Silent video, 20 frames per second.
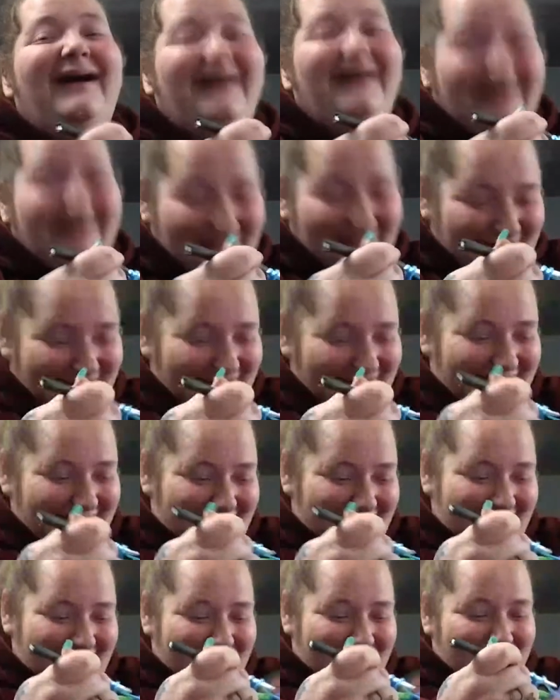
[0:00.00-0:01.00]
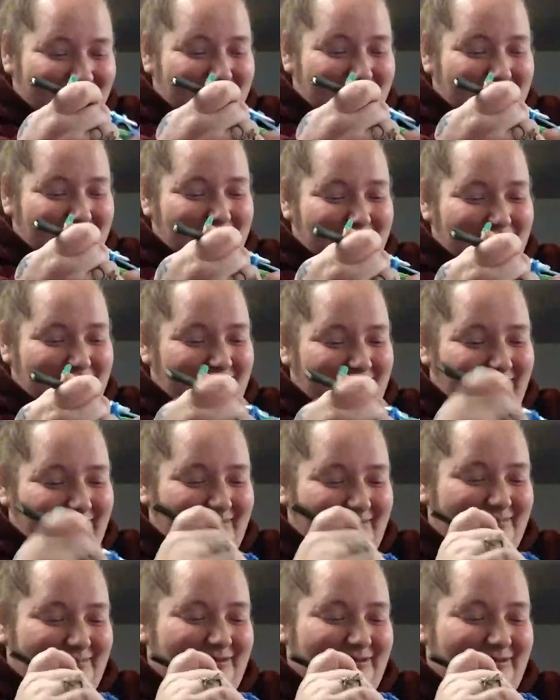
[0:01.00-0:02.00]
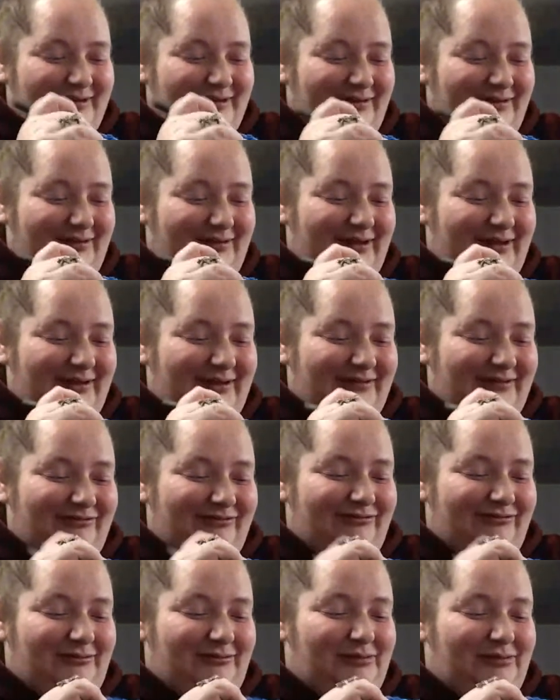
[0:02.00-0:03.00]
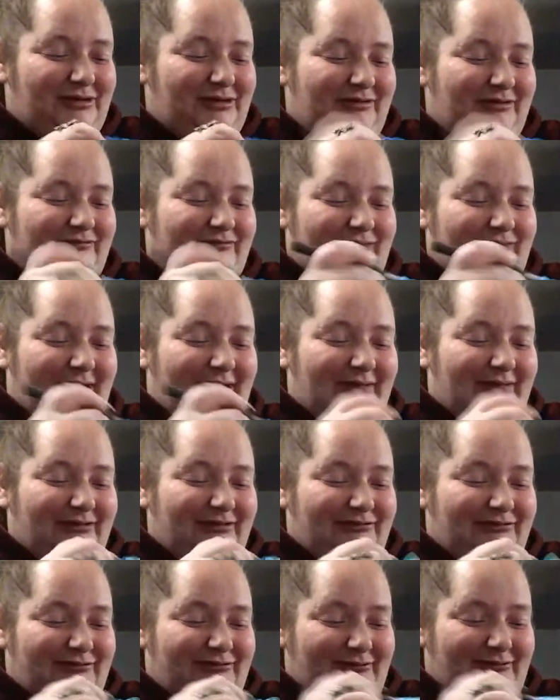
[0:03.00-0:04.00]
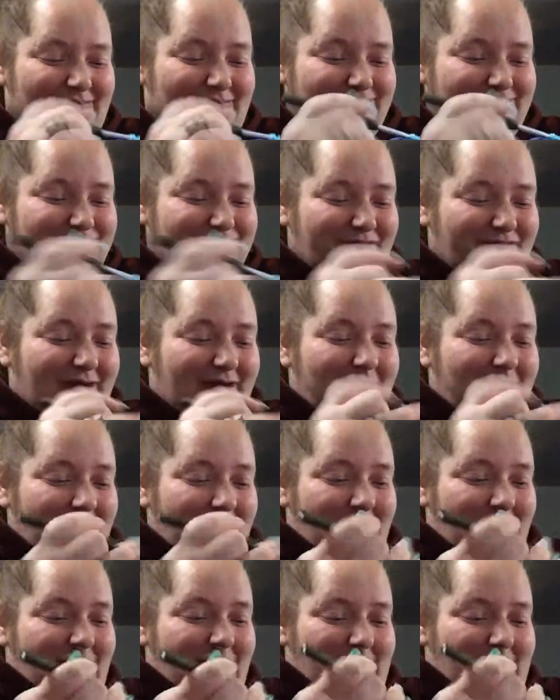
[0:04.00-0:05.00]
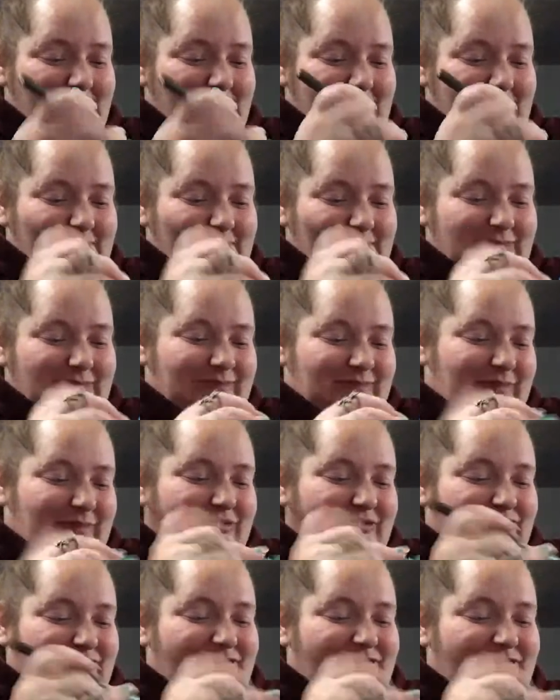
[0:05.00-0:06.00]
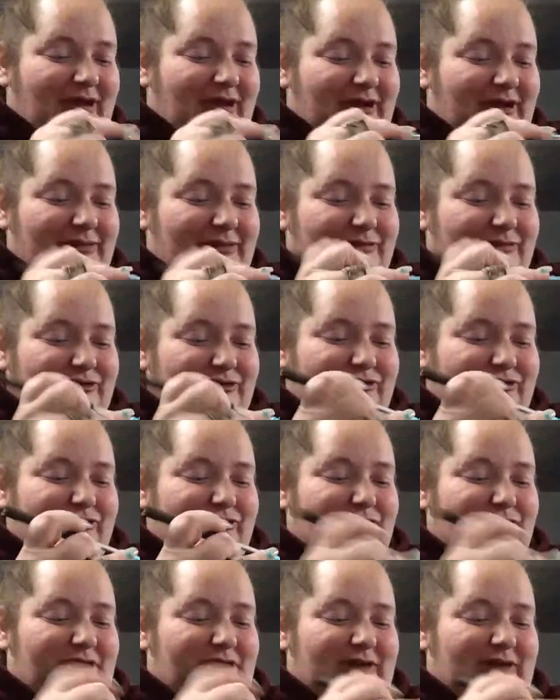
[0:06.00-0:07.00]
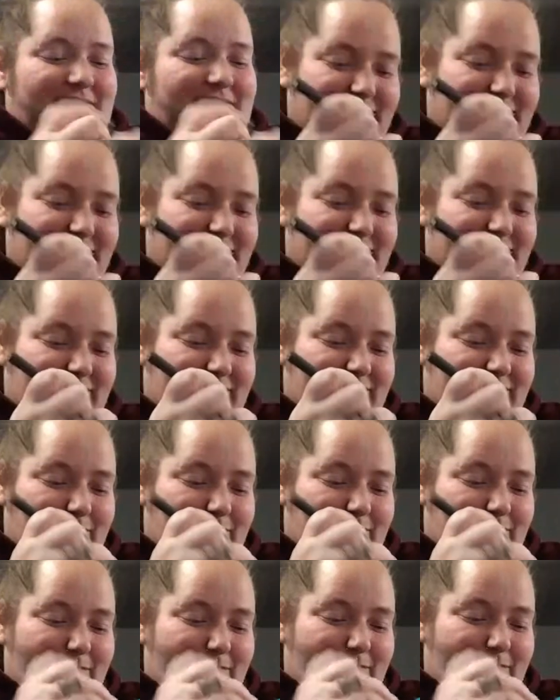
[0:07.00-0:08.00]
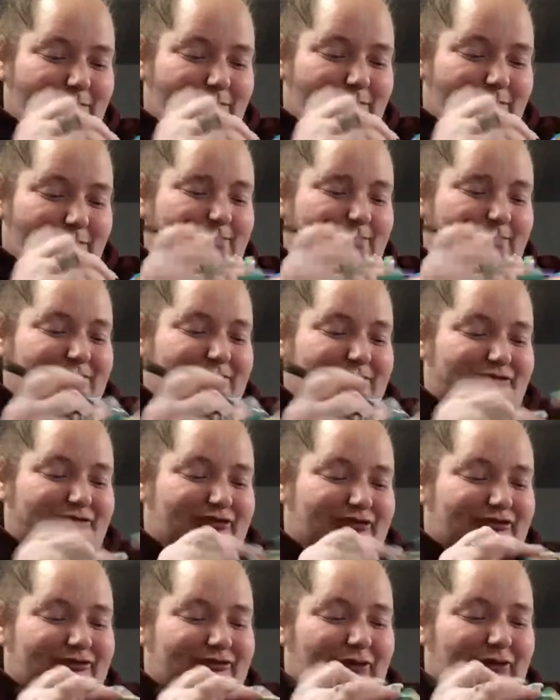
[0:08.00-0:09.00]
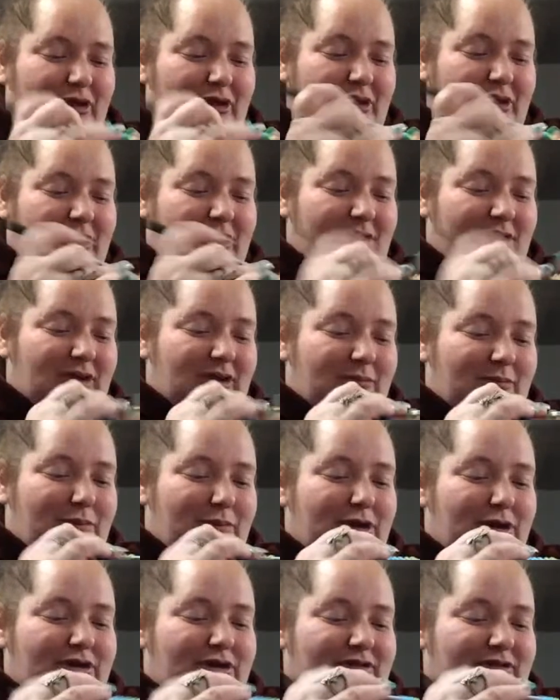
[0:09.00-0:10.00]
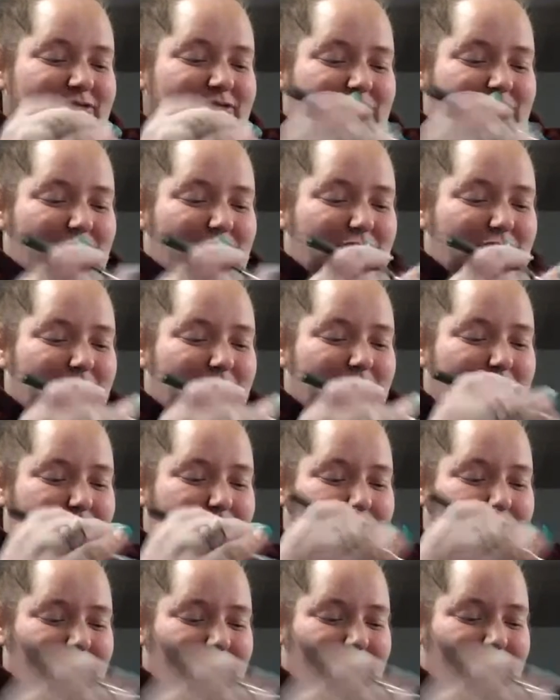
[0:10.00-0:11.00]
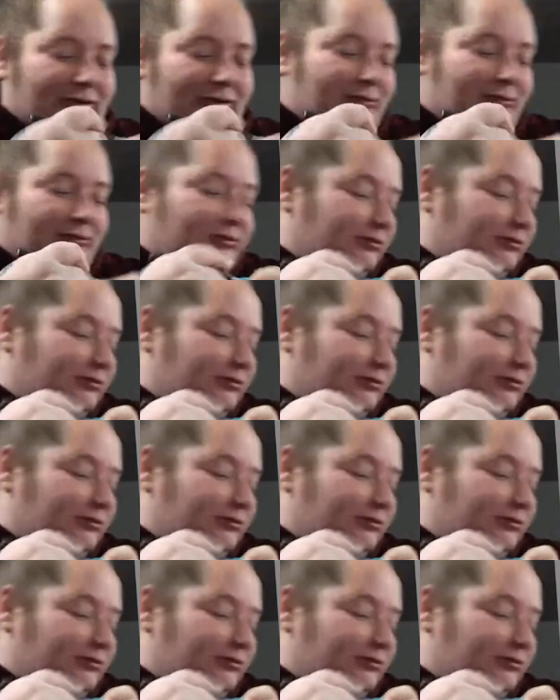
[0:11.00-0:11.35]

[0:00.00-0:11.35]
Yeah, it's really. I'm like, okay, it's completely flat. Let's maybe it's time to ball it up and just put it in the yarn bowl. So